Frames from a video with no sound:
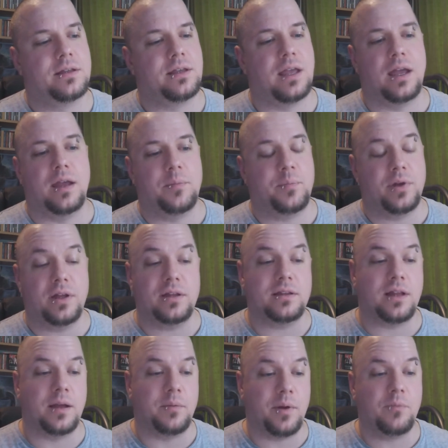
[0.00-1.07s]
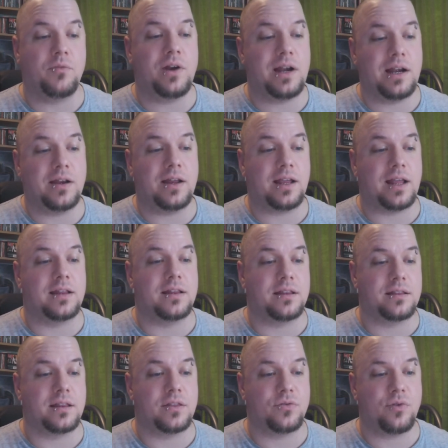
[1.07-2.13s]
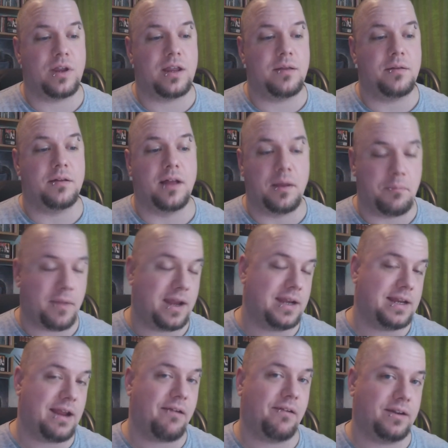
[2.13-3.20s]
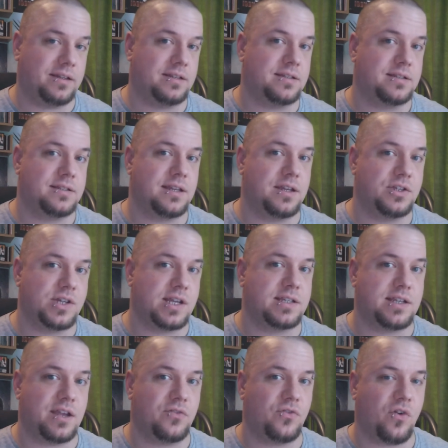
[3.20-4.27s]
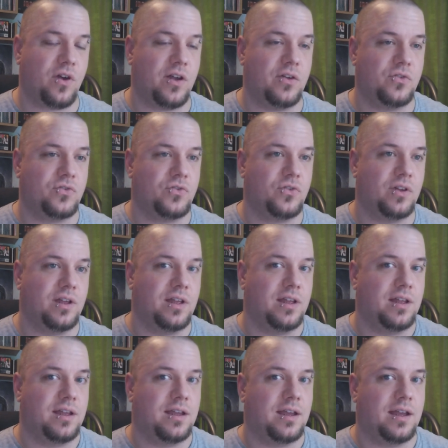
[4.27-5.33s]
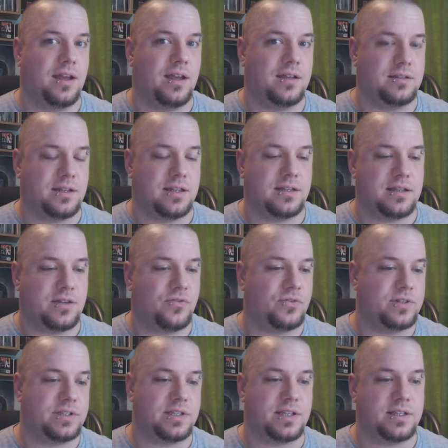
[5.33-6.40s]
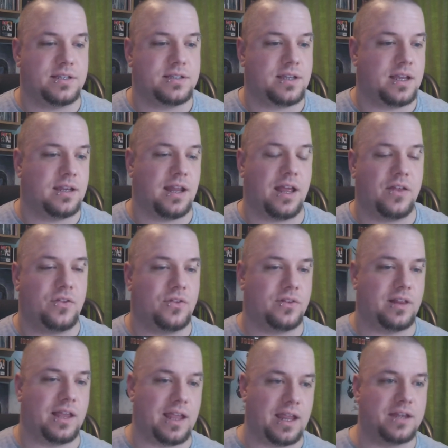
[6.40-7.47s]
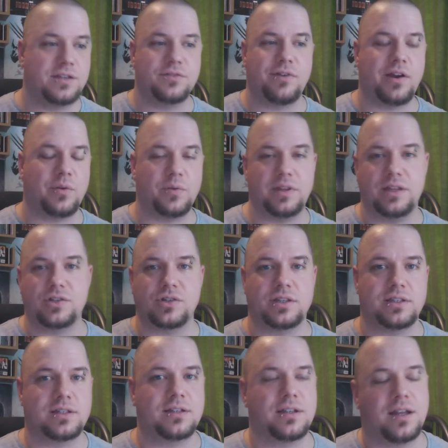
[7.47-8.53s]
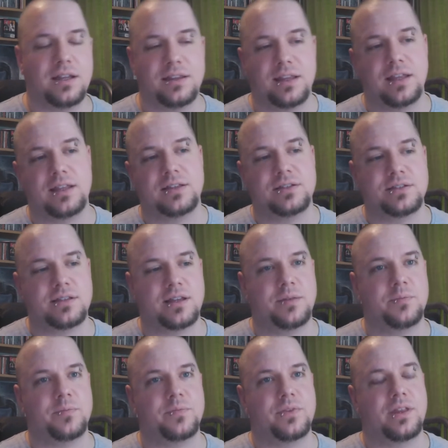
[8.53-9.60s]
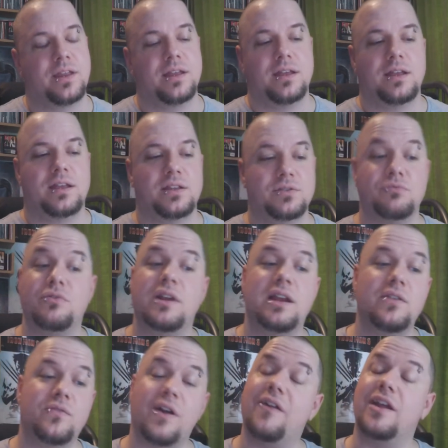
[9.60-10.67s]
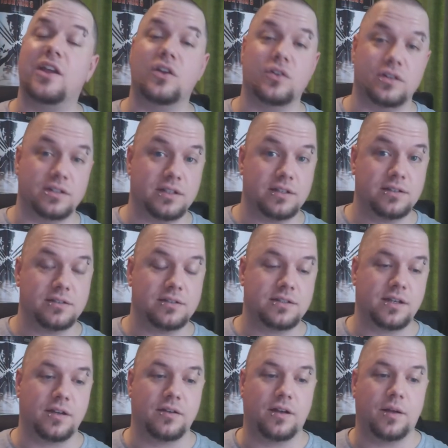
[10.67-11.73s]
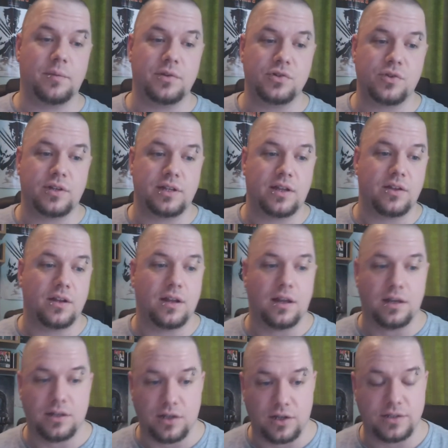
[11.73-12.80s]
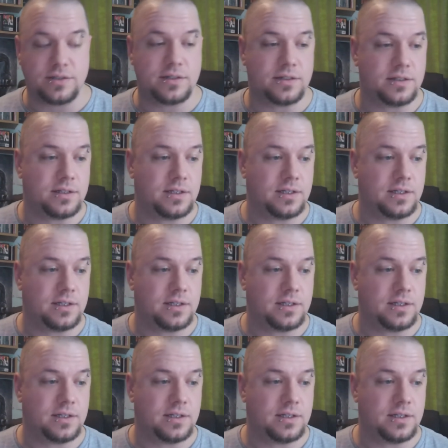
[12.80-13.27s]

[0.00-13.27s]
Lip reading: yeah, but I'm really liking the 3 like main characters in GTA 5 and their differences and how they interact with each other. I think is really very good, so I'm enjoying that a lot.